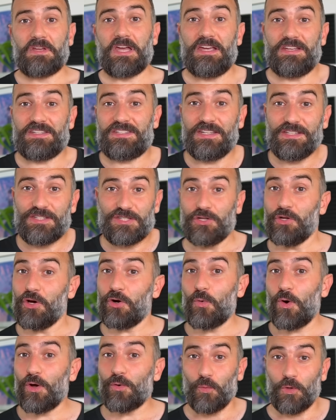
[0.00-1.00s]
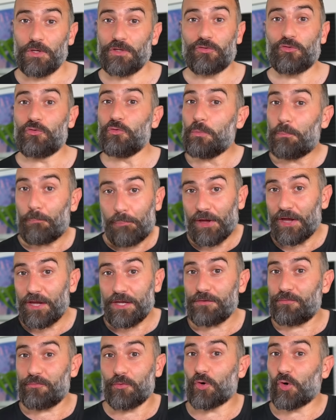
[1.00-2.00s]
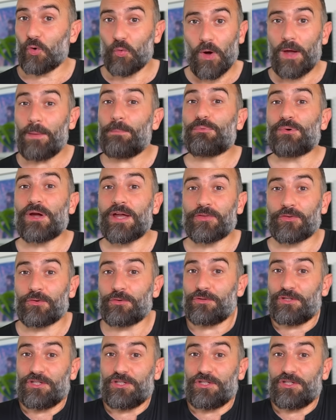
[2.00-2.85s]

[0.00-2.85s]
Hey, since no one wants to pay for a web browser,